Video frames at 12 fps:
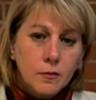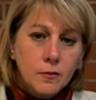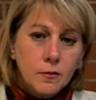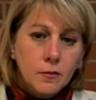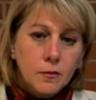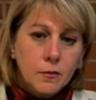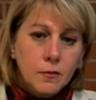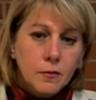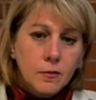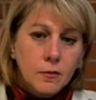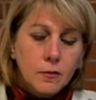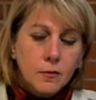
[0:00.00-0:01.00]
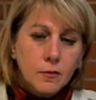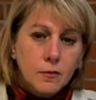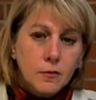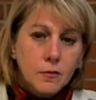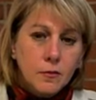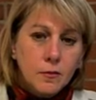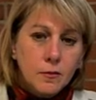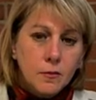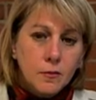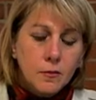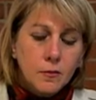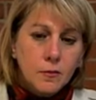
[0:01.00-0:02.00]

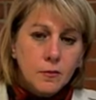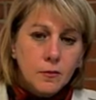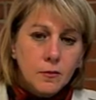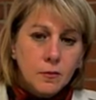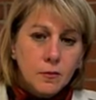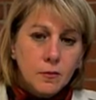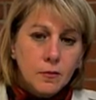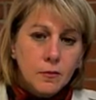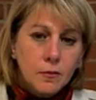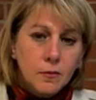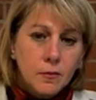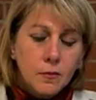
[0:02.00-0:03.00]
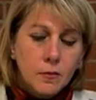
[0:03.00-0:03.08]
The person shown says nothing.